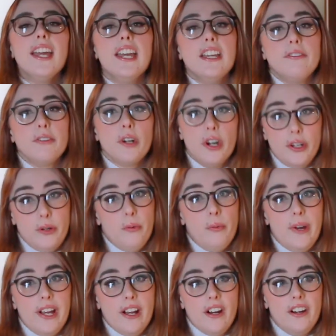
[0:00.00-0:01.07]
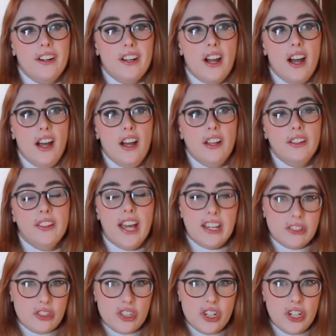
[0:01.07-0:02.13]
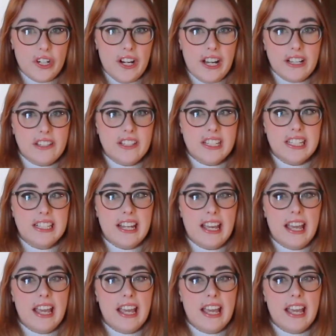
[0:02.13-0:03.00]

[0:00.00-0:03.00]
If you're unaware, last year I did